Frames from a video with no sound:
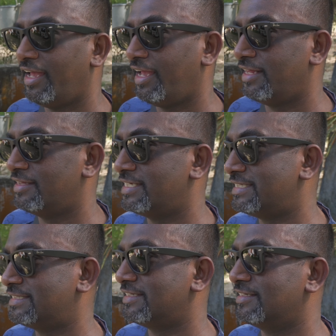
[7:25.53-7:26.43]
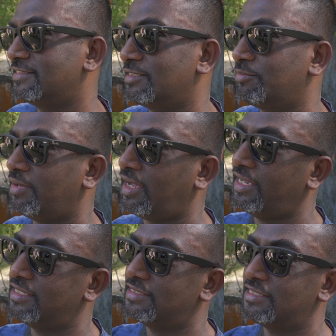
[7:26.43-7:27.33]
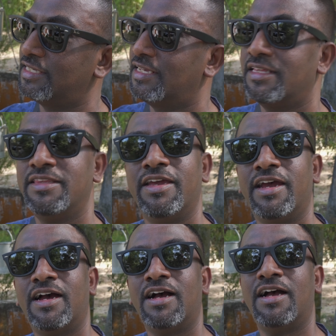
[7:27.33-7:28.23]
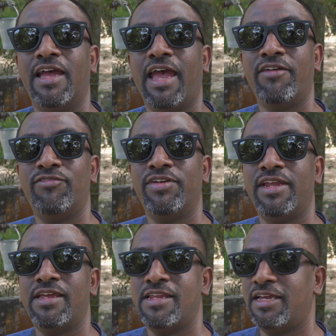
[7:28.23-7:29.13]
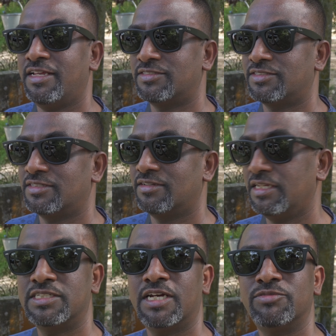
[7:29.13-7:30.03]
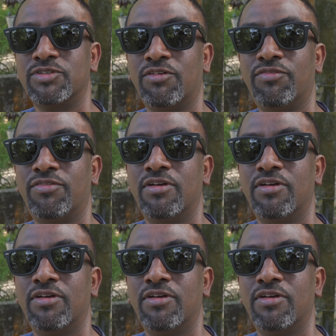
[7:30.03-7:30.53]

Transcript: and this supplies their everyday needs in terms of